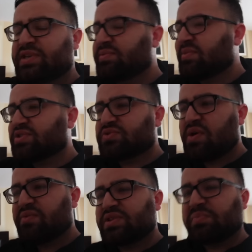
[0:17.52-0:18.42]
something was
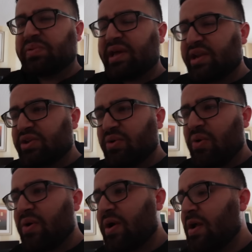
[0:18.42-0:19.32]
wrong with the plane
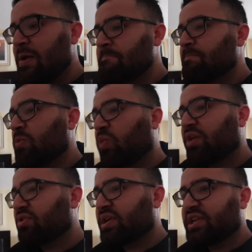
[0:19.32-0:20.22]
door.
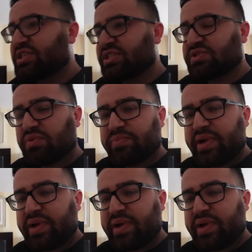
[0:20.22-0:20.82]
Weather conditions were